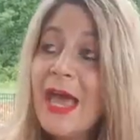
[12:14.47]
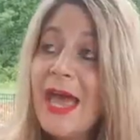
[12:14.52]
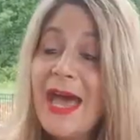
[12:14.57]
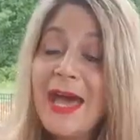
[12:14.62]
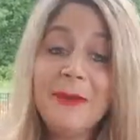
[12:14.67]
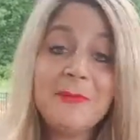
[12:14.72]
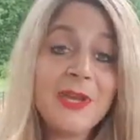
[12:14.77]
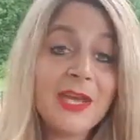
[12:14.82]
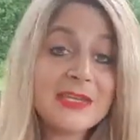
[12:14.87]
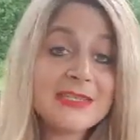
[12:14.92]

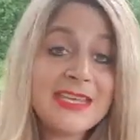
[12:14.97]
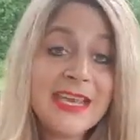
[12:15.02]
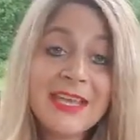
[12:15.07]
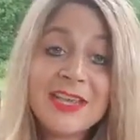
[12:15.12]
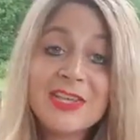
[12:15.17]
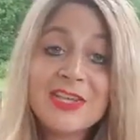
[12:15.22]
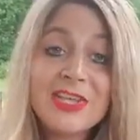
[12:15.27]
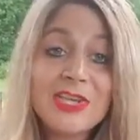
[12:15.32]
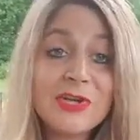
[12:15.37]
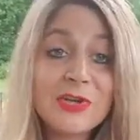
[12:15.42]
I'm not
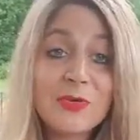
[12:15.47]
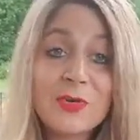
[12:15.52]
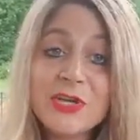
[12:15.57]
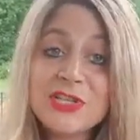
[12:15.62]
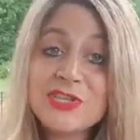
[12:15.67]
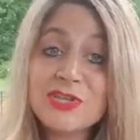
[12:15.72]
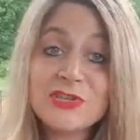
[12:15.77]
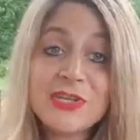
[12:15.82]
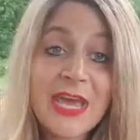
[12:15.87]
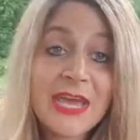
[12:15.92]
telling you to
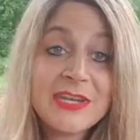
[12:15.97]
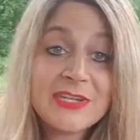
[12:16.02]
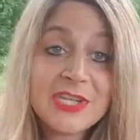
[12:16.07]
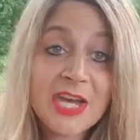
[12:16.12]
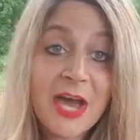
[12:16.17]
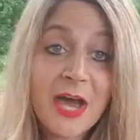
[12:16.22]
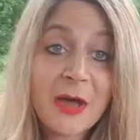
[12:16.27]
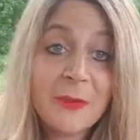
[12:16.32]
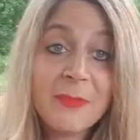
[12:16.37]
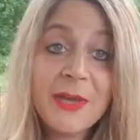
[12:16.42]
quit your day
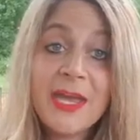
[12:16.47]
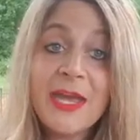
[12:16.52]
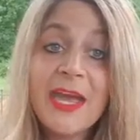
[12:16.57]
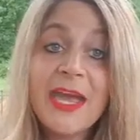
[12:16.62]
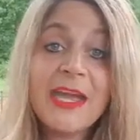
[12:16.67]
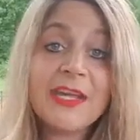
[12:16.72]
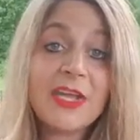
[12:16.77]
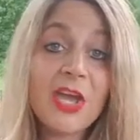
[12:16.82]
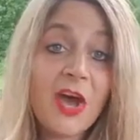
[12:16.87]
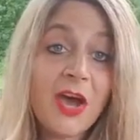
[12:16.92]
job
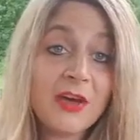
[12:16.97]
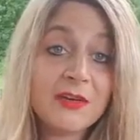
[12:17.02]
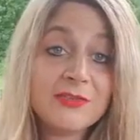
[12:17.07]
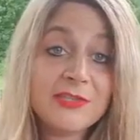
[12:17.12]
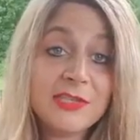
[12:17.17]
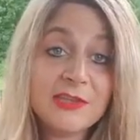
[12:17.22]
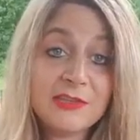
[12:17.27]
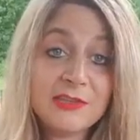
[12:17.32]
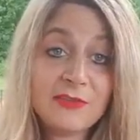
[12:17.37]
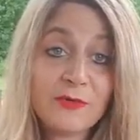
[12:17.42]
and go out and
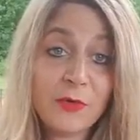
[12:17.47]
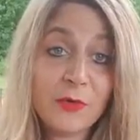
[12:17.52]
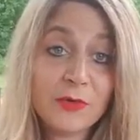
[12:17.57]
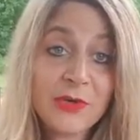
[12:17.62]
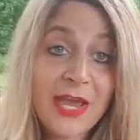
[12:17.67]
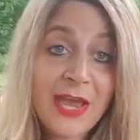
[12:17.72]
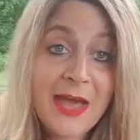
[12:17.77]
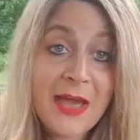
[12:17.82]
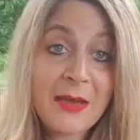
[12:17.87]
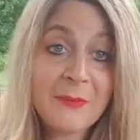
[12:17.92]
do this full
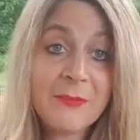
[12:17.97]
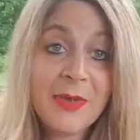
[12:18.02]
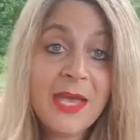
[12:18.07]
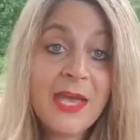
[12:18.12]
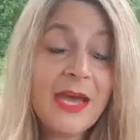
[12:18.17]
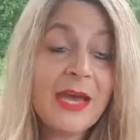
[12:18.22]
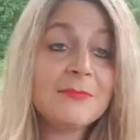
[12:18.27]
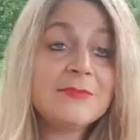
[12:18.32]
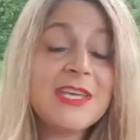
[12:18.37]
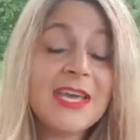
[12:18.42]
time.
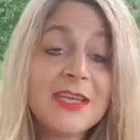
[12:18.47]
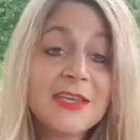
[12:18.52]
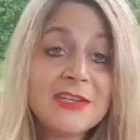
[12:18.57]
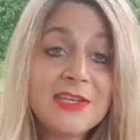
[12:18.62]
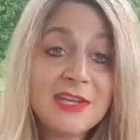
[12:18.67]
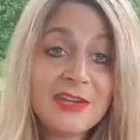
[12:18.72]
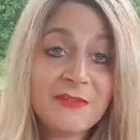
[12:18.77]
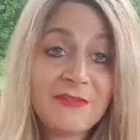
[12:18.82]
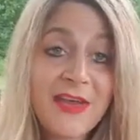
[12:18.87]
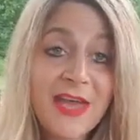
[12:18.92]
I'm telling
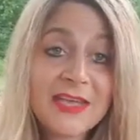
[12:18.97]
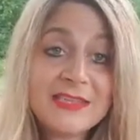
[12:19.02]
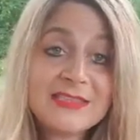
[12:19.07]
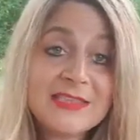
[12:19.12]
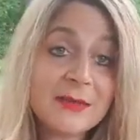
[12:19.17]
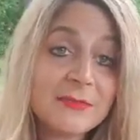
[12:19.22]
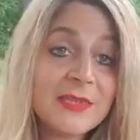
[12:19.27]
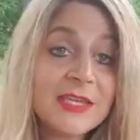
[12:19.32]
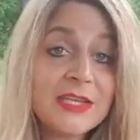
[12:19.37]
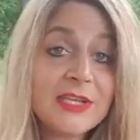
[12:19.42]
you to find
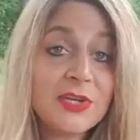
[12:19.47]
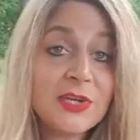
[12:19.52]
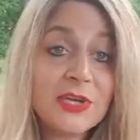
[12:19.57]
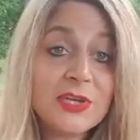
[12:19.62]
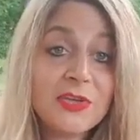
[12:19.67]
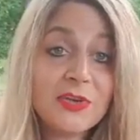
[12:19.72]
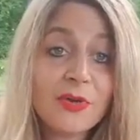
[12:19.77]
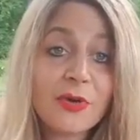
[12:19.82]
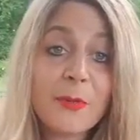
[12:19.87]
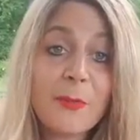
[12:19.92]
something you can
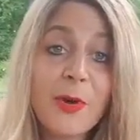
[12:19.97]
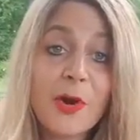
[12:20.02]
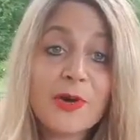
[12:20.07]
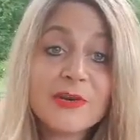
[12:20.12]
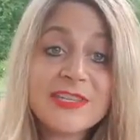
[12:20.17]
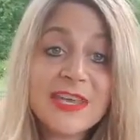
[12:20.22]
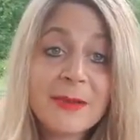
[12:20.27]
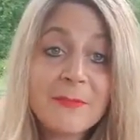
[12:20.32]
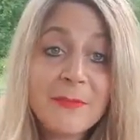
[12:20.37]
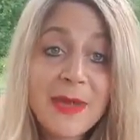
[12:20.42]
do on a
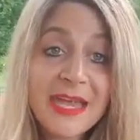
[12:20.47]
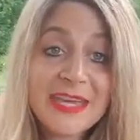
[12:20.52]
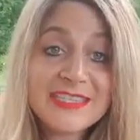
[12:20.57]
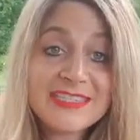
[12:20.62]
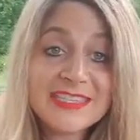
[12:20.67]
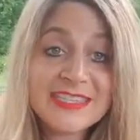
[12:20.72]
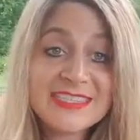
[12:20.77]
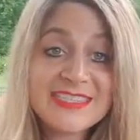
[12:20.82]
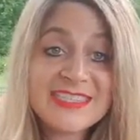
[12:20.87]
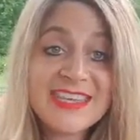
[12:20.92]
part-time
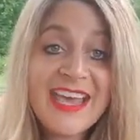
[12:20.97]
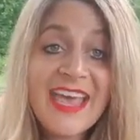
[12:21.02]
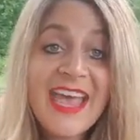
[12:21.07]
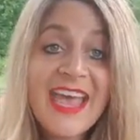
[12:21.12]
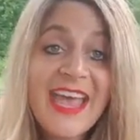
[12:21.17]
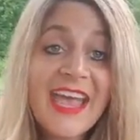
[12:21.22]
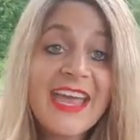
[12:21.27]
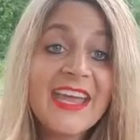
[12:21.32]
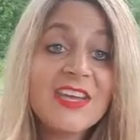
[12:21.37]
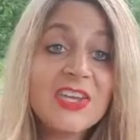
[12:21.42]
basis,
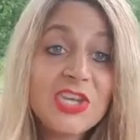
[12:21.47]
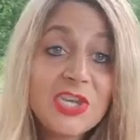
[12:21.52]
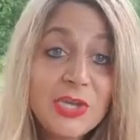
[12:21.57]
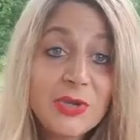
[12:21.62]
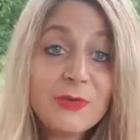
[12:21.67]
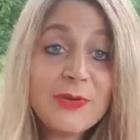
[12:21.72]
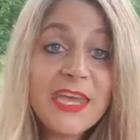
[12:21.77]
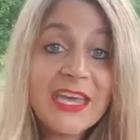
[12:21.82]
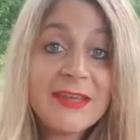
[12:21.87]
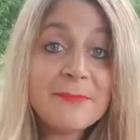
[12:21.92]
and
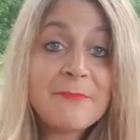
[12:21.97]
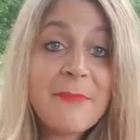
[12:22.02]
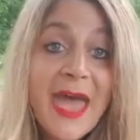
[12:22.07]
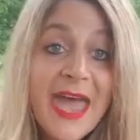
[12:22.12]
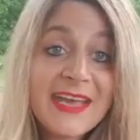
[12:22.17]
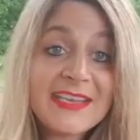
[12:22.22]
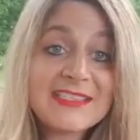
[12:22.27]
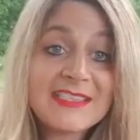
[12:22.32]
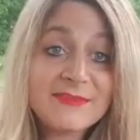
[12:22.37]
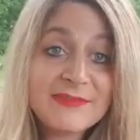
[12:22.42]
you get
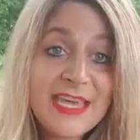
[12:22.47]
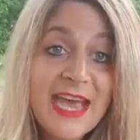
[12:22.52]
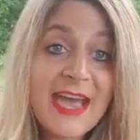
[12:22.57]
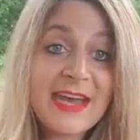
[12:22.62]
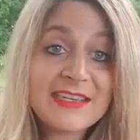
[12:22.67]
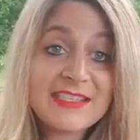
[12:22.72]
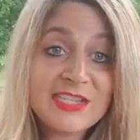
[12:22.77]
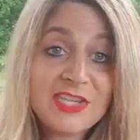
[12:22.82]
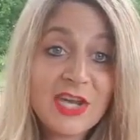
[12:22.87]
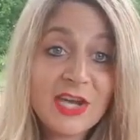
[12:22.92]
massive
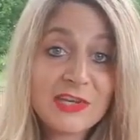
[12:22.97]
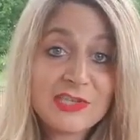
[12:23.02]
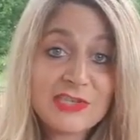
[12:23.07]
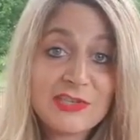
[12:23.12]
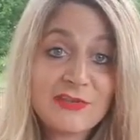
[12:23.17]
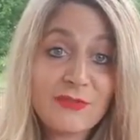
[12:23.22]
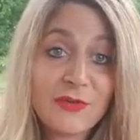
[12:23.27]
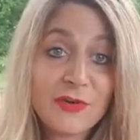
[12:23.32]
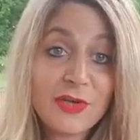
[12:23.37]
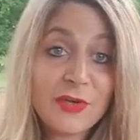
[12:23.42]
tax
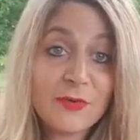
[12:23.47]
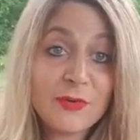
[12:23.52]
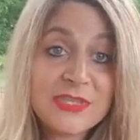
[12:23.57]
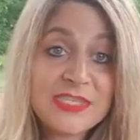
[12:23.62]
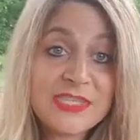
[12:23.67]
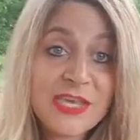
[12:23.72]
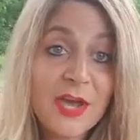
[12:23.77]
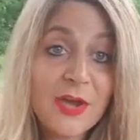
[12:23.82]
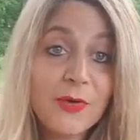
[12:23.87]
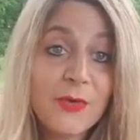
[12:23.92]
deductions for doing
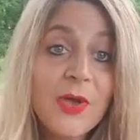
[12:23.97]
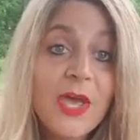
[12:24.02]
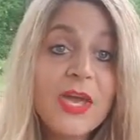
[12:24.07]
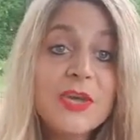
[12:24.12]
so.